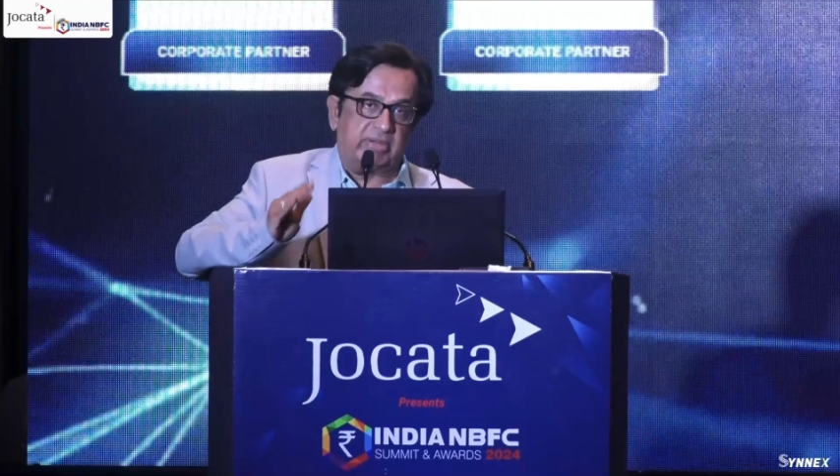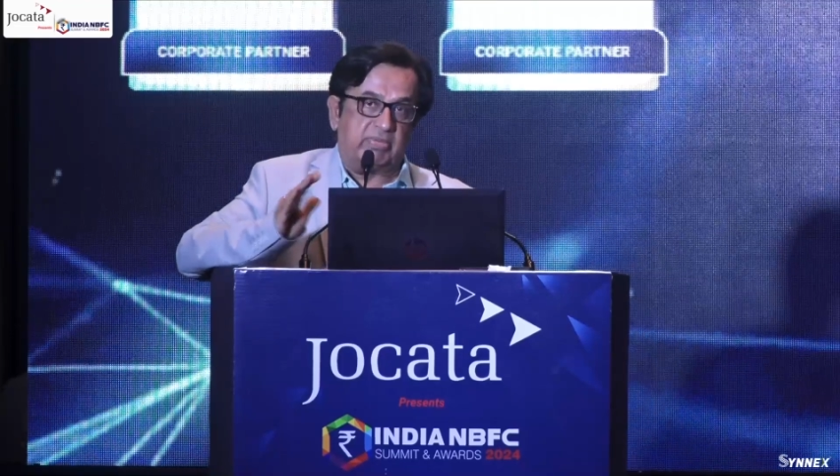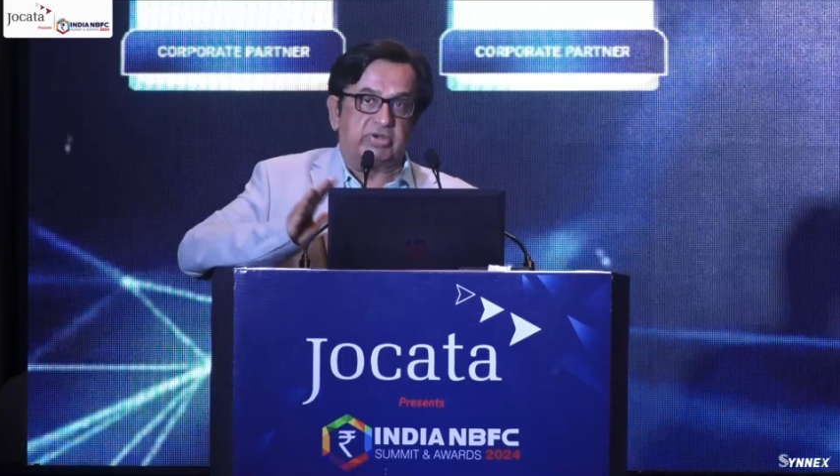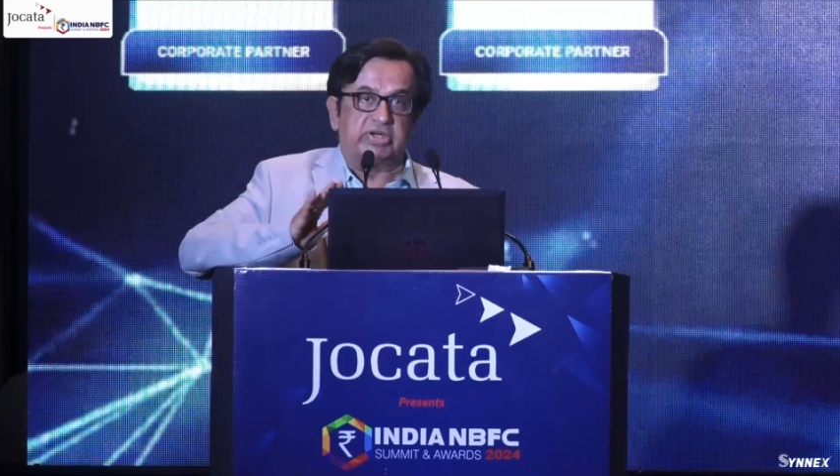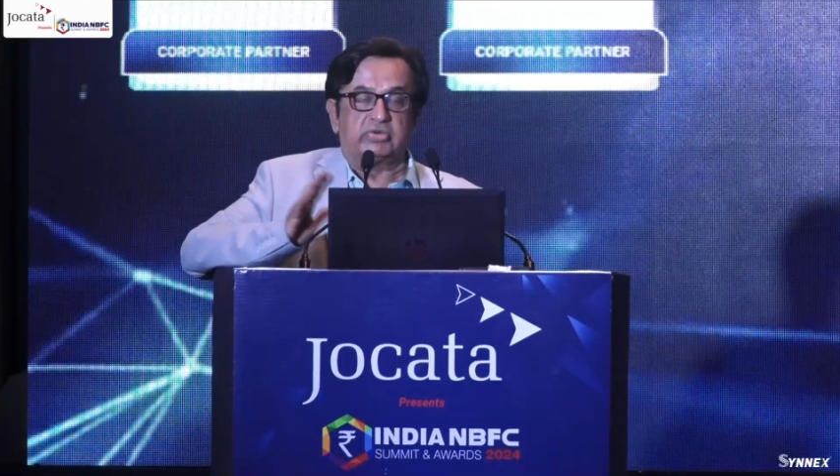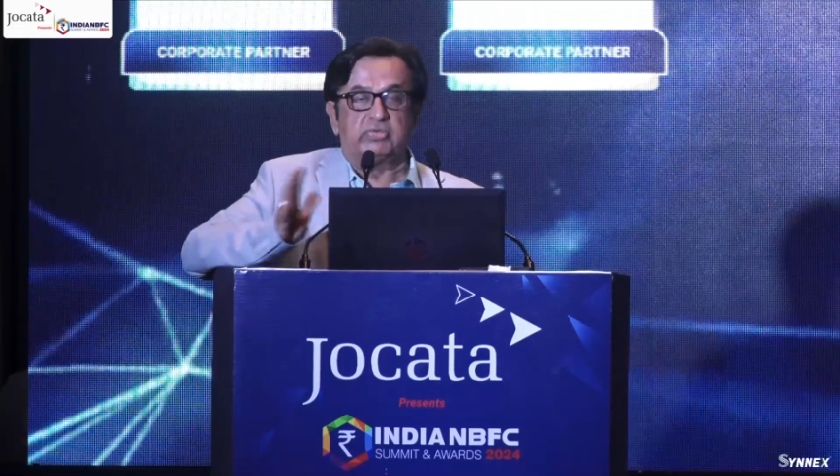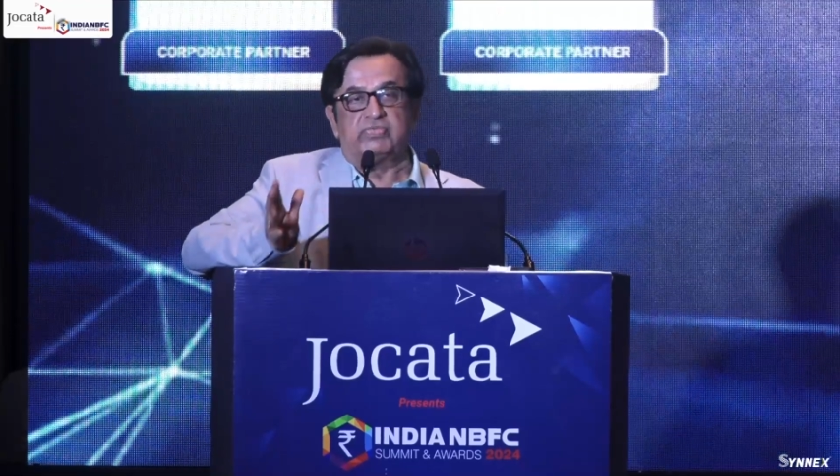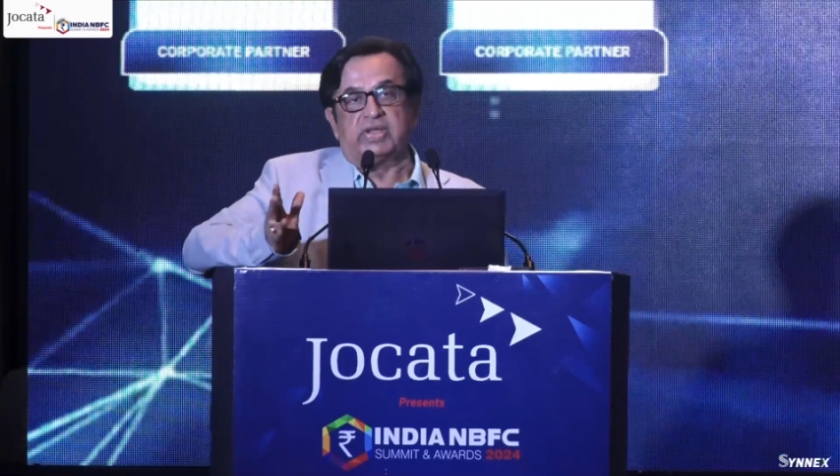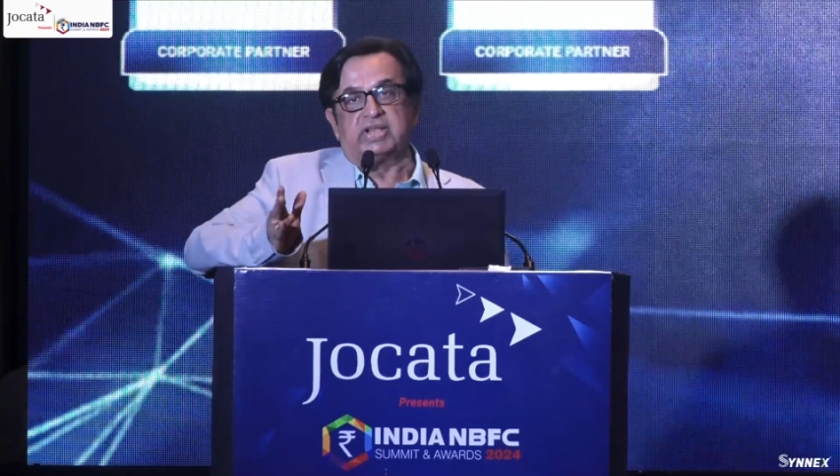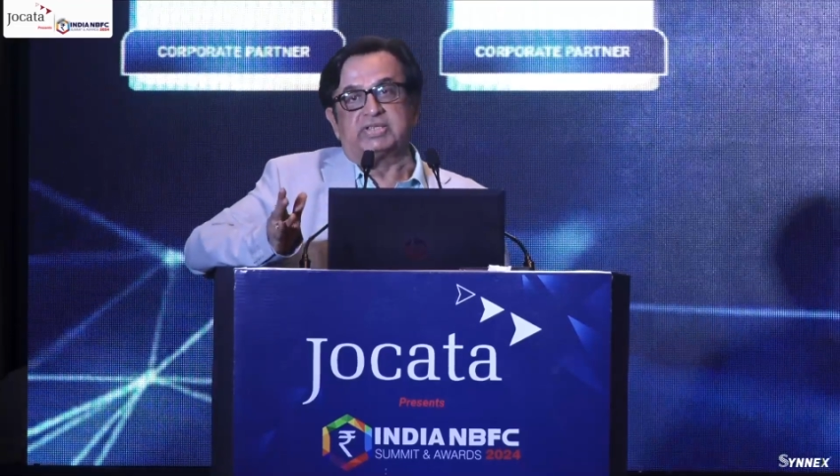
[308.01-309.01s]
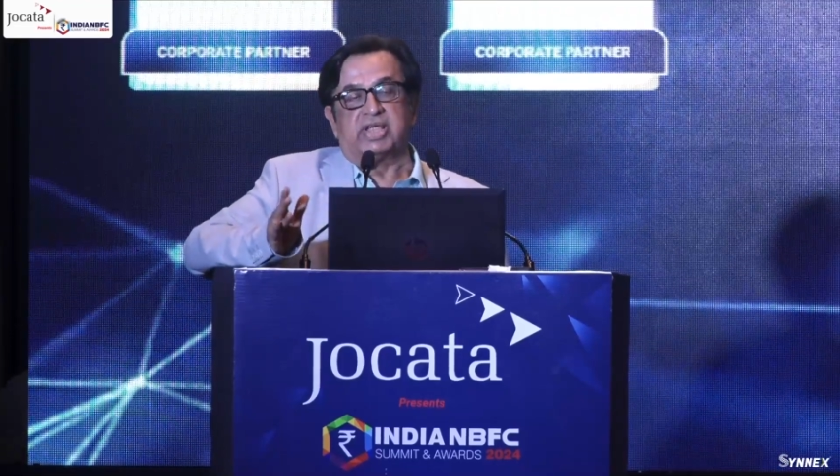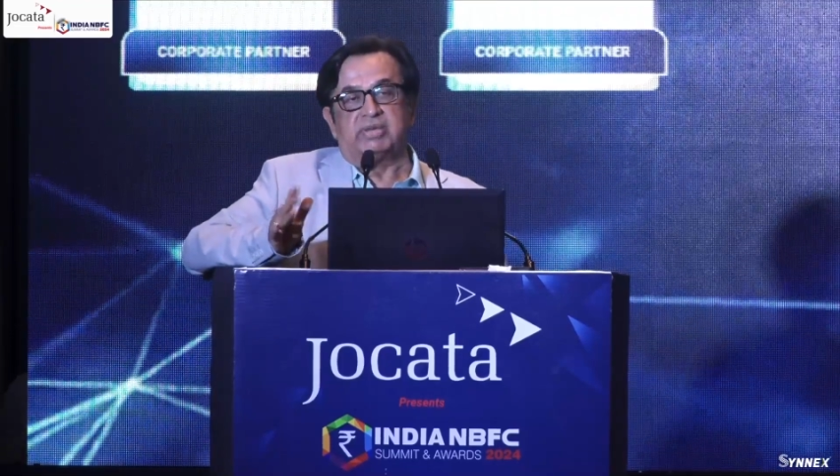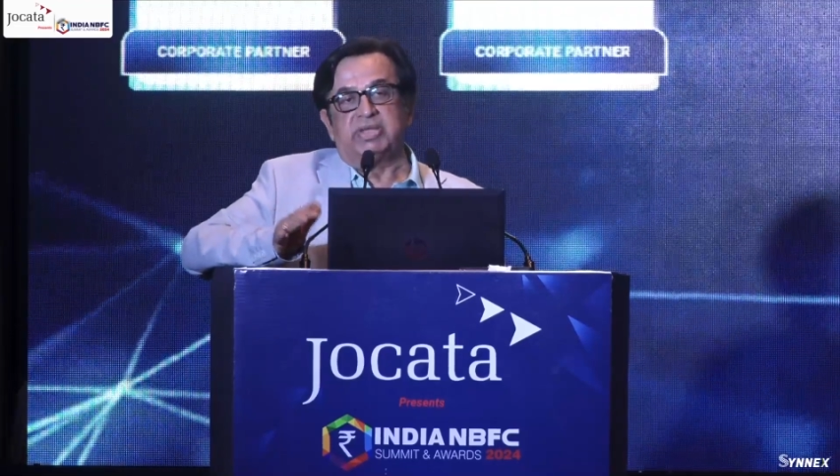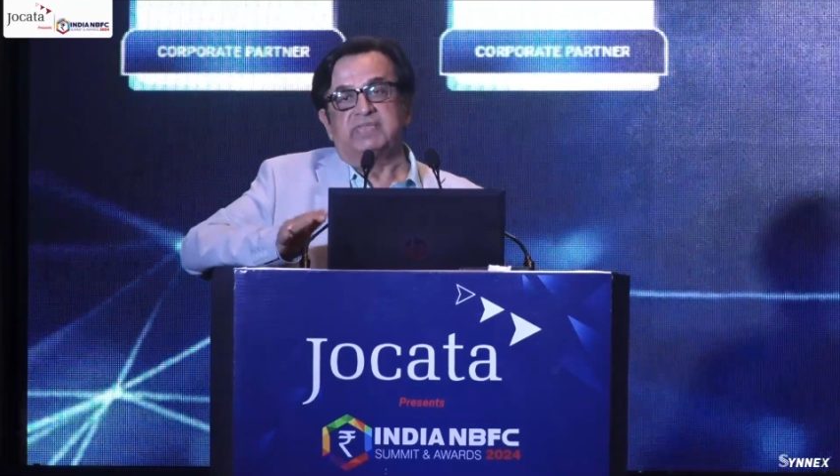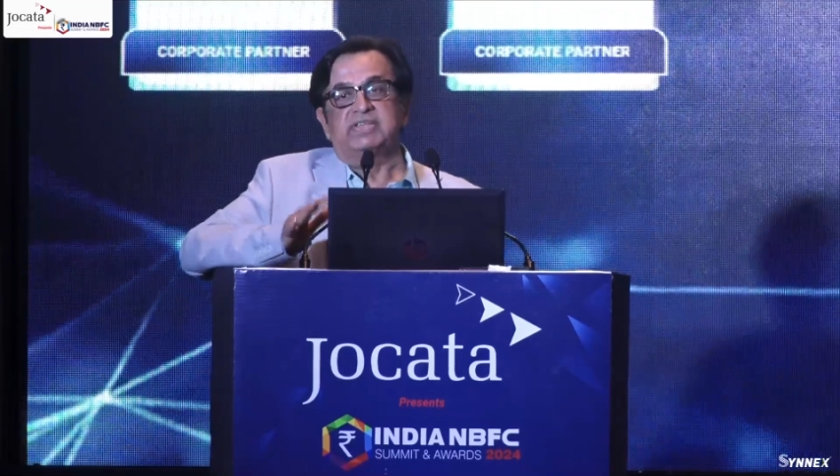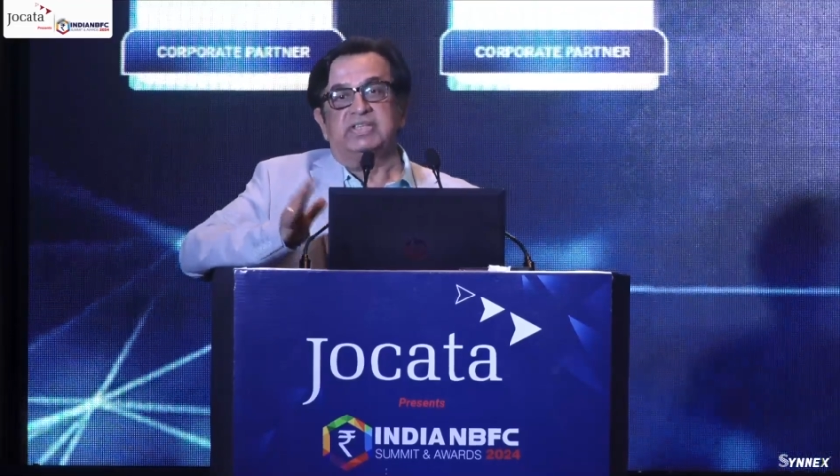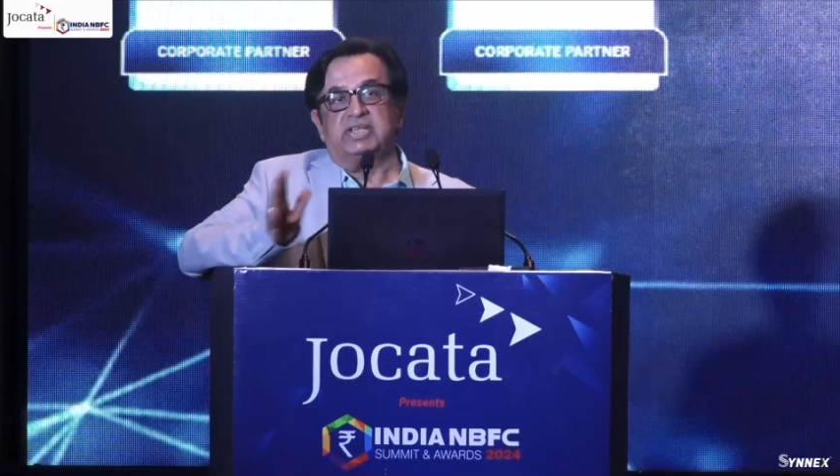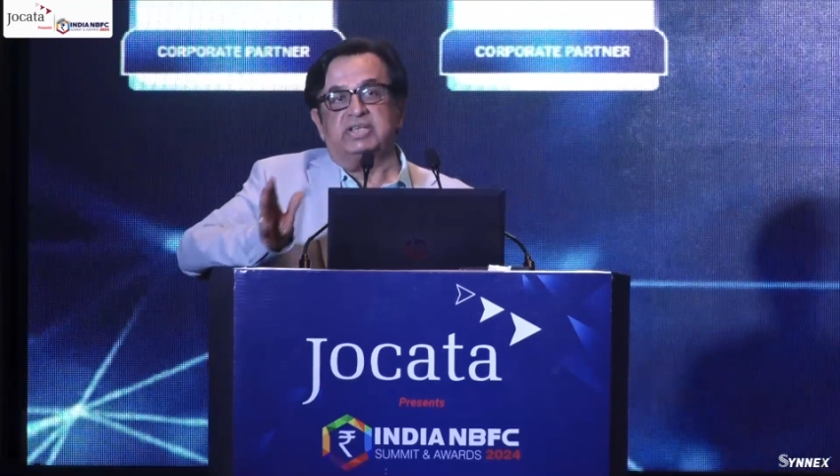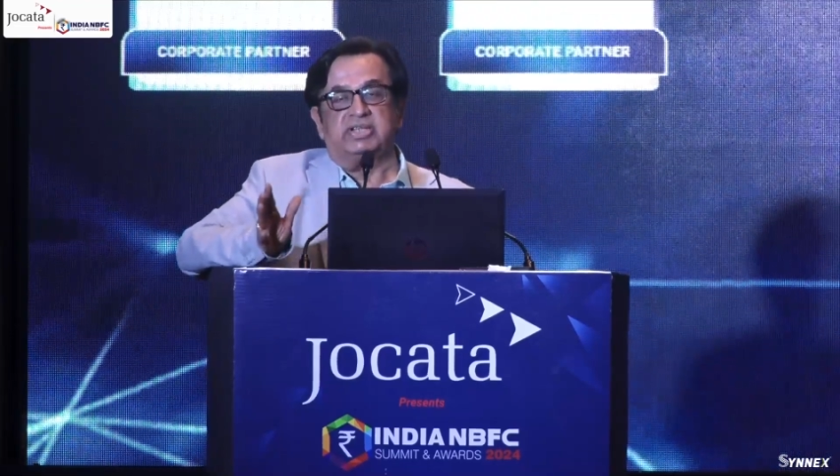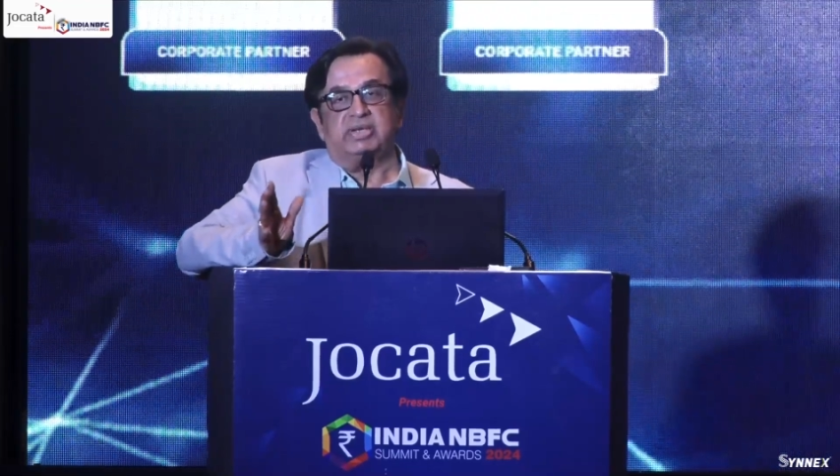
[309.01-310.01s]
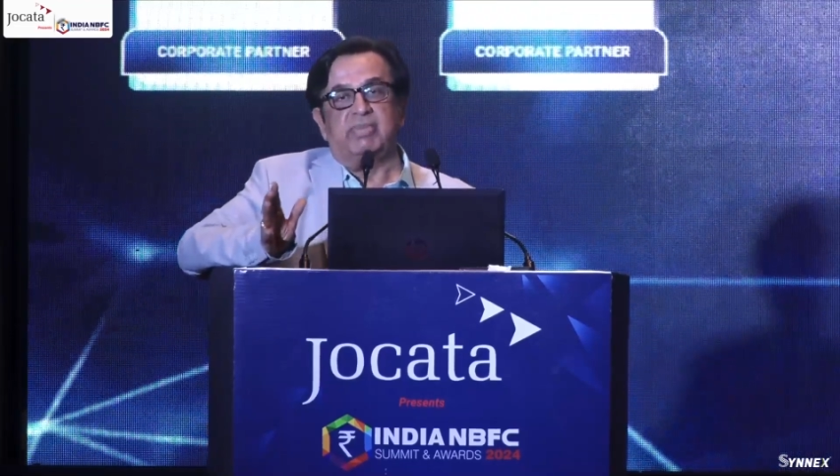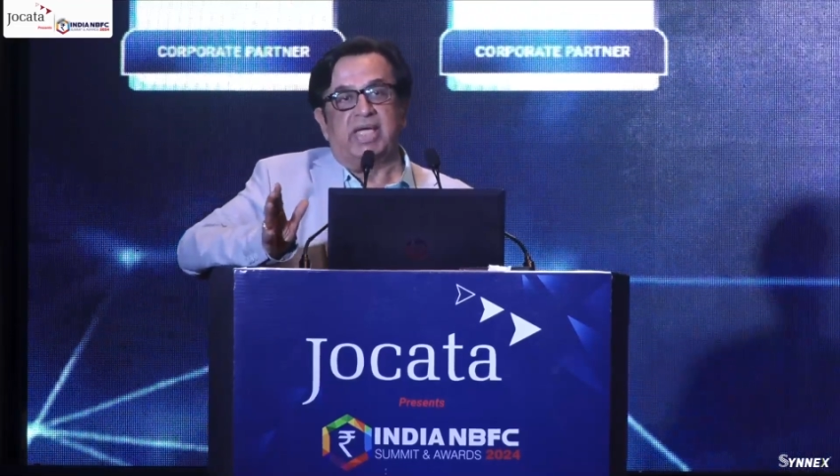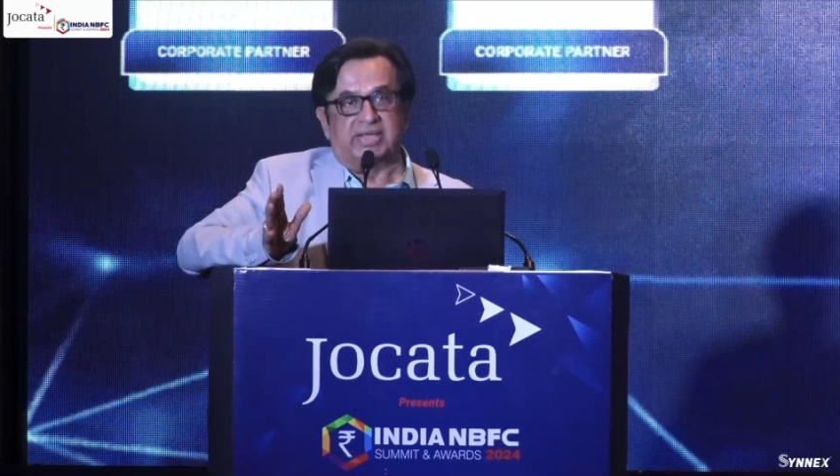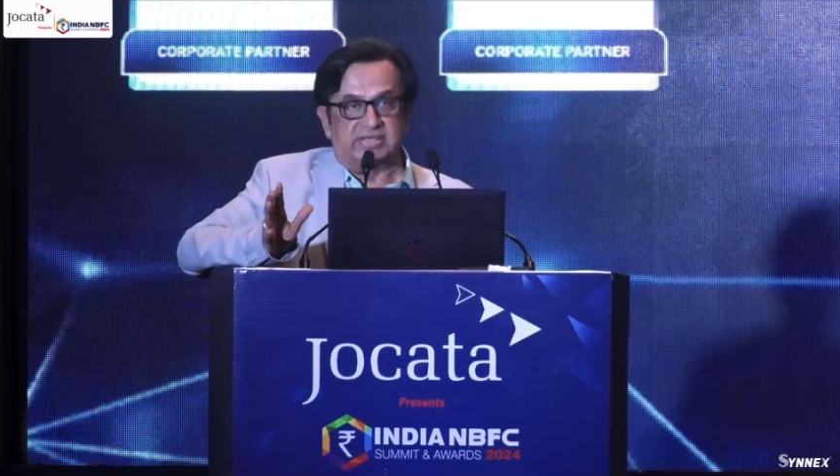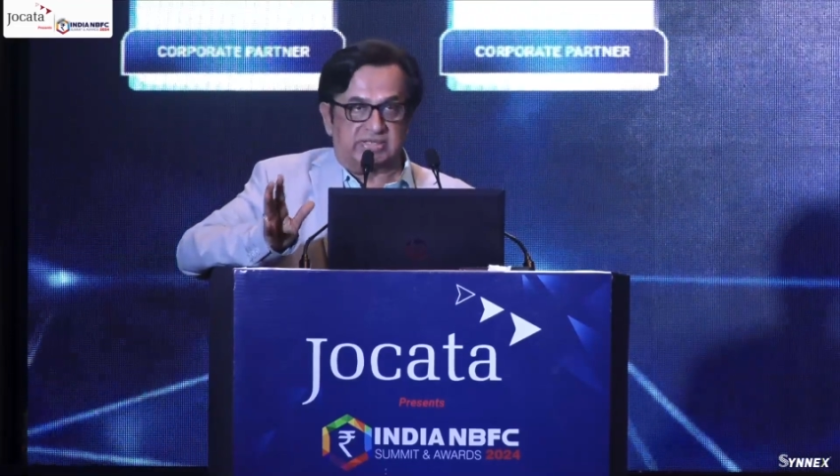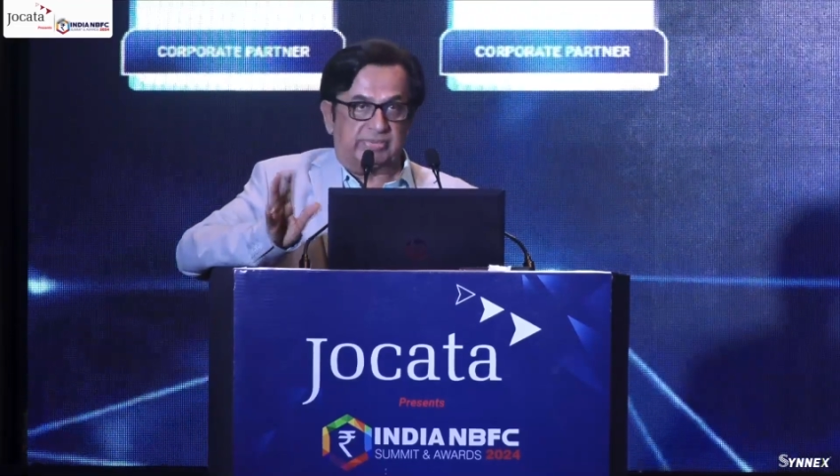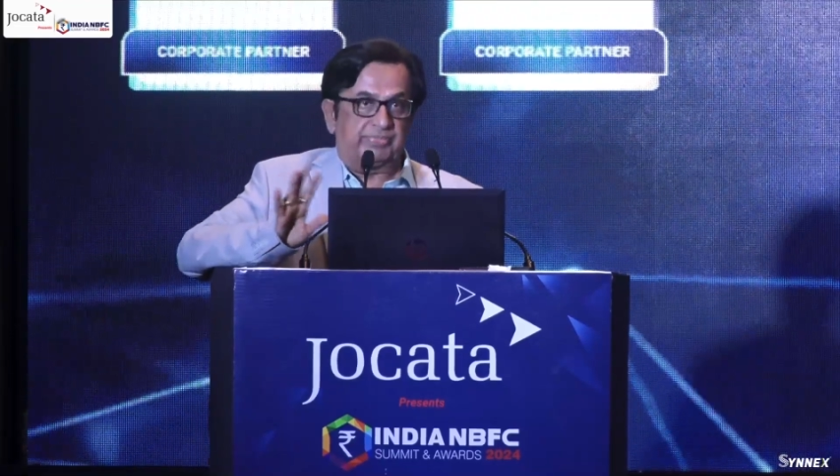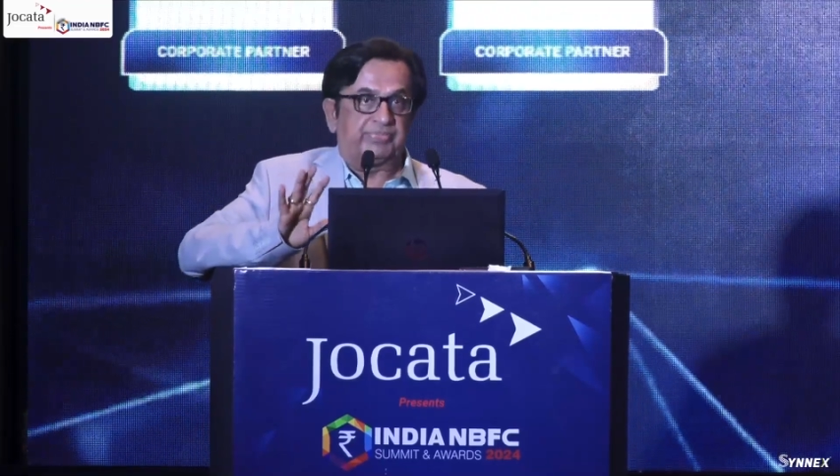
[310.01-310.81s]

about the two finance NBFCs and three banks,